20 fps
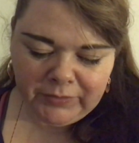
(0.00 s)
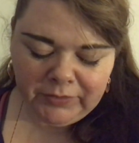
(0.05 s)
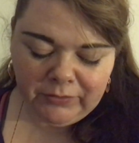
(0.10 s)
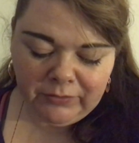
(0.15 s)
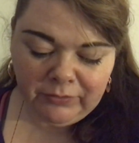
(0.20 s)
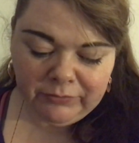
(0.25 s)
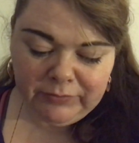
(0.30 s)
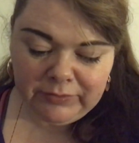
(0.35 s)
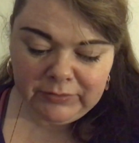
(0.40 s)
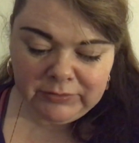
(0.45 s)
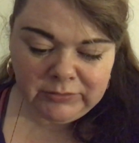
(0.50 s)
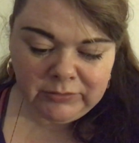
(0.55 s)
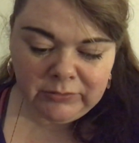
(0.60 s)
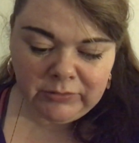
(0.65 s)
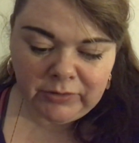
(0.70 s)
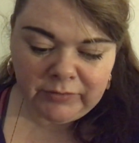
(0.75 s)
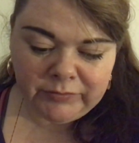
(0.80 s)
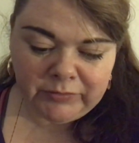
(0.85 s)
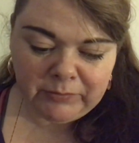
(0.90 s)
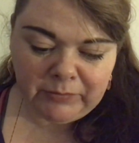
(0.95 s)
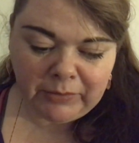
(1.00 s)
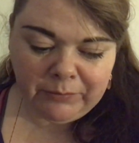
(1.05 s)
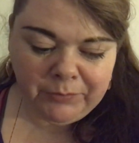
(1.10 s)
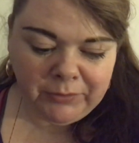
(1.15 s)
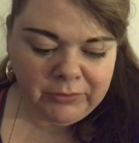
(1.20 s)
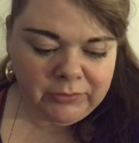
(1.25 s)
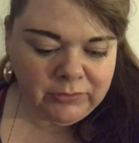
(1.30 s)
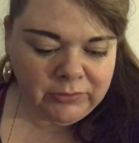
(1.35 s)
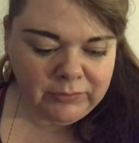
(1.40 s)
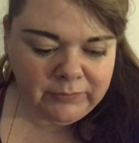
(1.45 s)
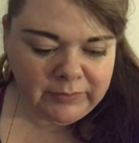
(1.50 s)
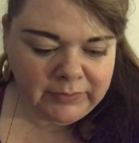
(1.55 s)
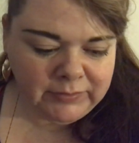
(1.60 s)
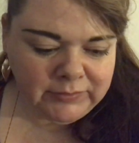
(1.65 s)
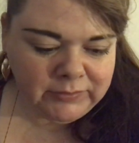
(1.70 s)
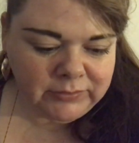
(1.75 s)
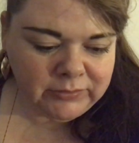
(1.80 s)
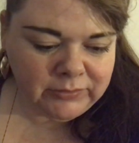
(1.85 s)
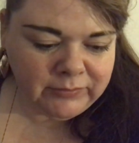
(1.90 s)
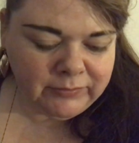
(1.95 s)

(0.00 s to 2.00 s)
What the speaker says: I feel as though a lot of you might be at university.